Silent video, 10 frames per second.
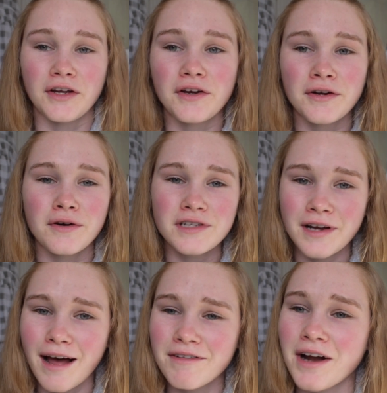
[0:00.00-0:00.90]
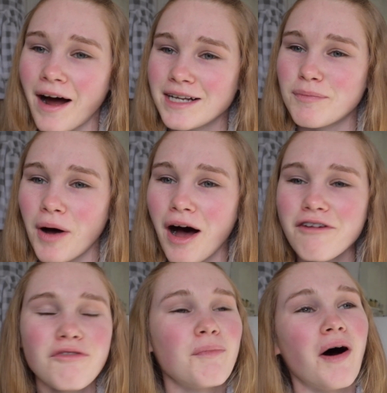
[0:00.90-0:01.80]
You can also have an ice bath,
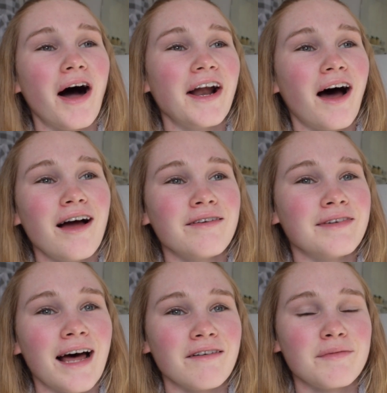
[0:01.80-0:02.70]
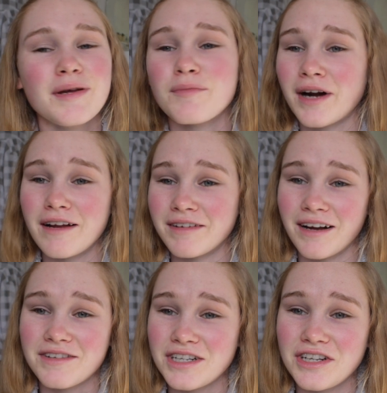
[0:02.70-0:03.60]
but I've never been brave
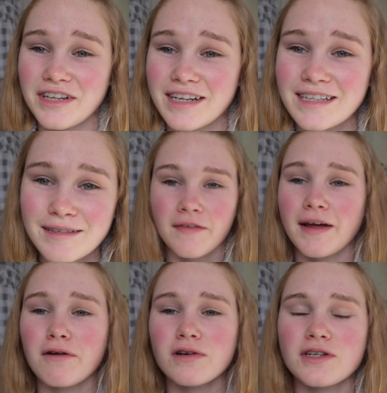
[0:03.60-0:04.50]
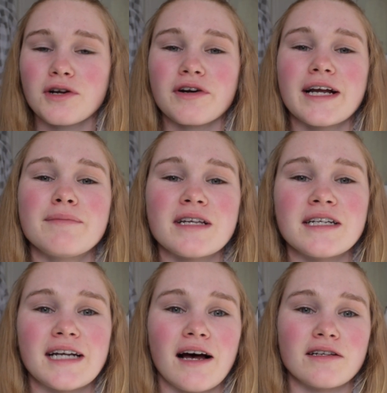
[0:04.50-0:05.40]
enough to do this. There are also creams and
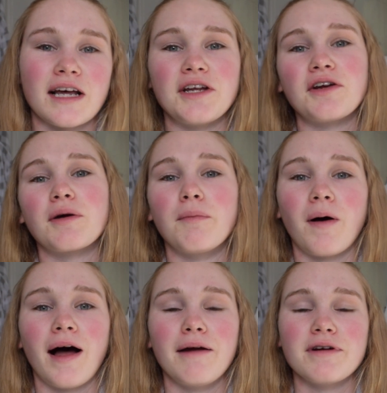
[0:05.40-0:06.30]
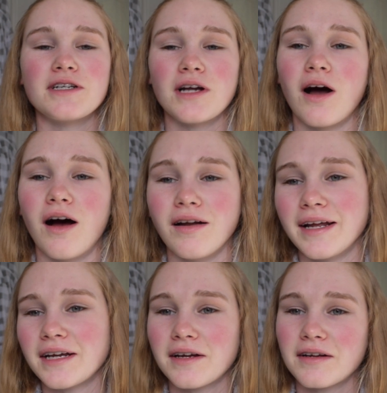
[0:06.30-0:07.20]
gels that you can buy which are
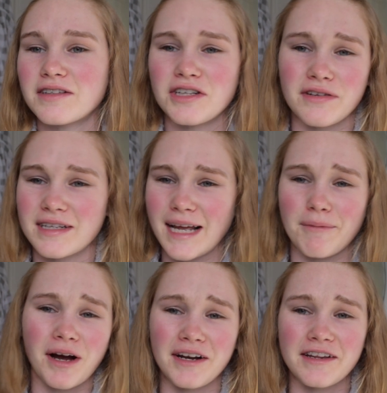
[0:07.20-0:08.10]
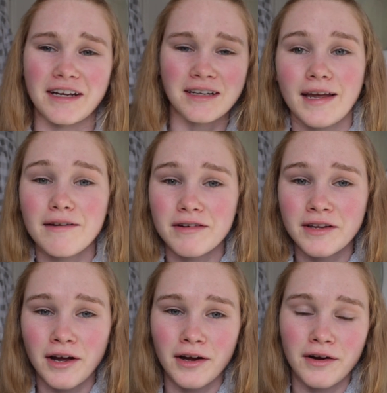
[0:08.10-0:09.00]
like do the same kind of thing. Even
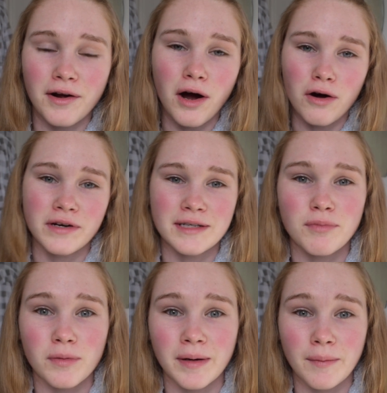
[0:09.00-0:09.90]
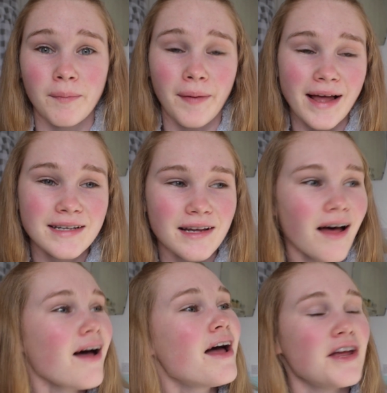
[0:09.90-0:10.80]
though cold is probably
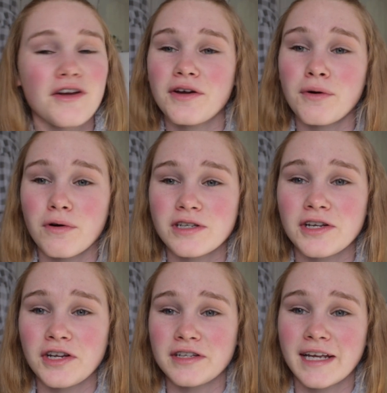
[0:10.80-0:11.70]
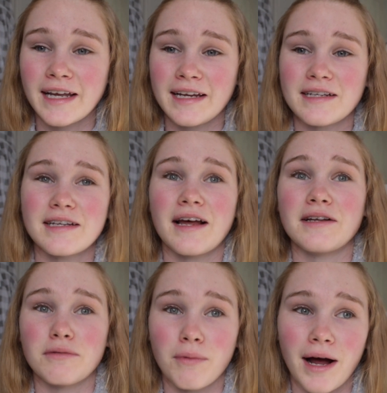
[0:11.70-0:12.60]
better, you can also use heat
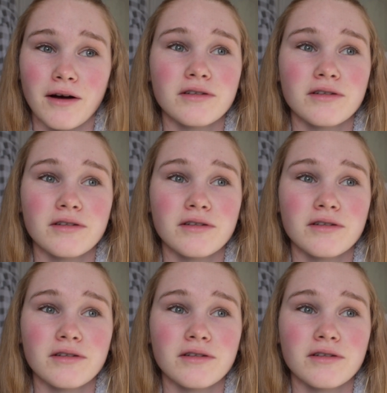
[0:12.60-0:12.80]
as well.